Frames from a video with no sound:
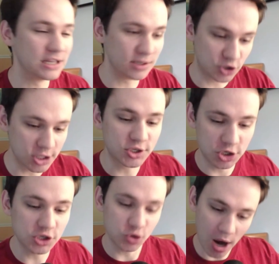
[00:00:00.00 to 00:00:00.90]

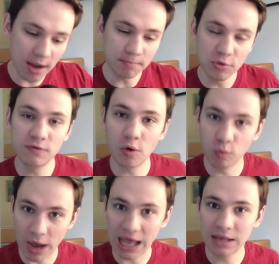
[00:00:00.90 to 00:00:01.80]
just try and move
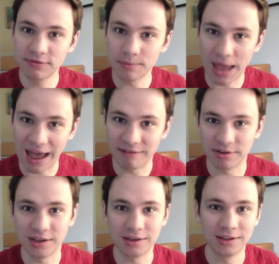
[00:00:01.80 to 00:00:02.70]
away from
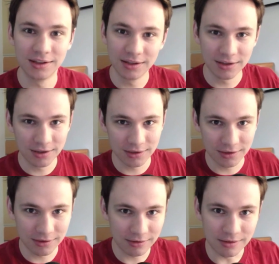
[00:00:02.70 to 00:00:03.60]
having
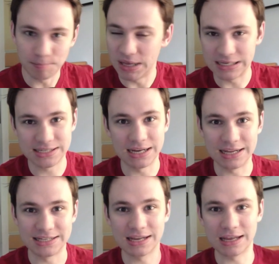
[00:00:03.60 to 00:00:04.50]
the big
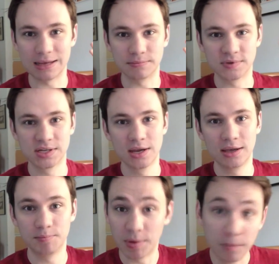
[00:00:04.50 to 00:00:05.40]
city teams,
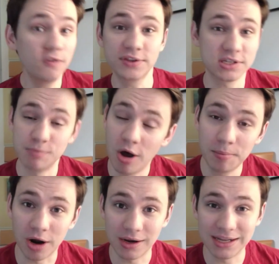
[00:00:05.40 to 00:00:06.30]
but move to small
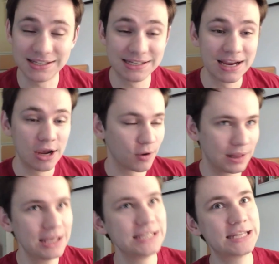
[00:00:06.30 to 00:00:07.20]
markets, or
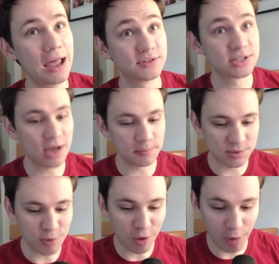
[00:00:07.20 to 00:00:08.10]
at least have some
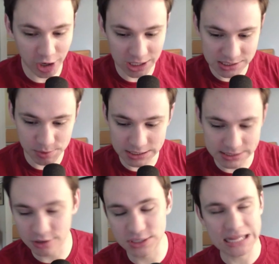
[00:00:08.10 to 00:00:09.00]
small markets, because
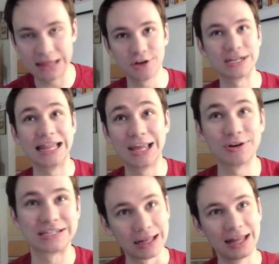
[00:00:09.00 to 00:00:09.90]
there
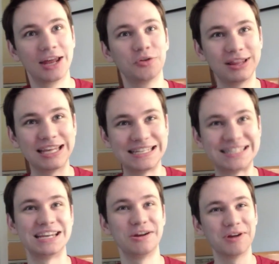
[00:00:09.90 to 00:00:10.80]
is literally
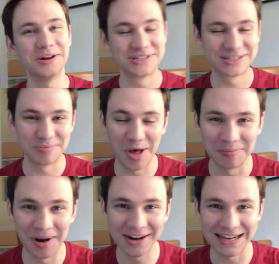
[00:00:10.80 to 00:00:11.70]
zero small
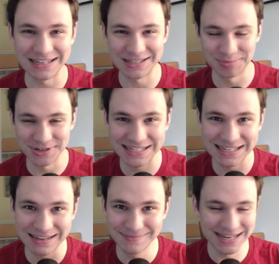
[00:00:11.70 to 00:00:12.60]
market esports
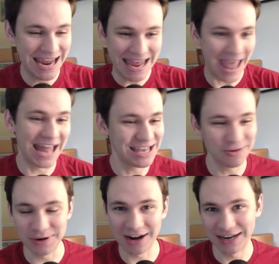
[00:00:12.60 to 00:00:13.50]
teams
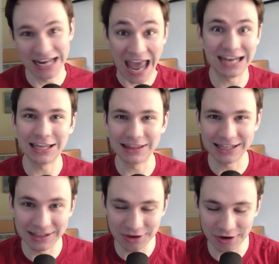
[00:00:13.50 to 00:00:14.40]
anywhere in any
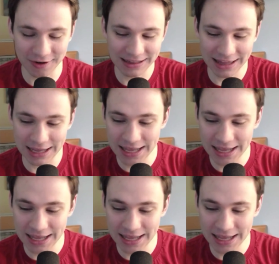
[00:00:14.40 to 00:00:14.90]
league currently.